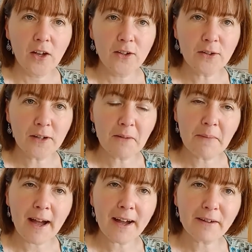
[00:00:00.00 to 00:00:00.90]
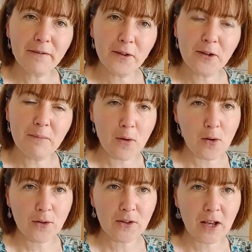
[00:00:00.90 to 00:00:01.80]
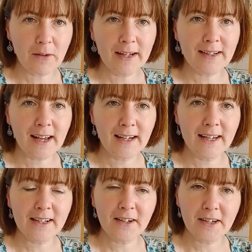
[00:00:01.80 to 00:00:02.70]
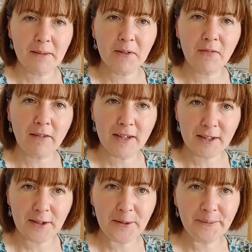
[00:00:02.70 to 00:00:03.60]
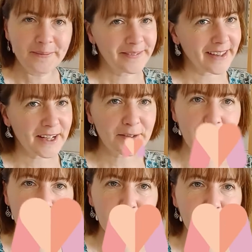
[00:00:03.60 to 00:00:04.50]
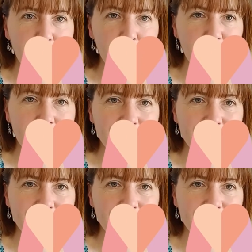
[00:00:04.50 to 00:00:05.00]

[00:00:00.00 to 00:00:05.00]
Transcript: Do come back for more sewing techniques and tips very soon. Thanks very much for watching.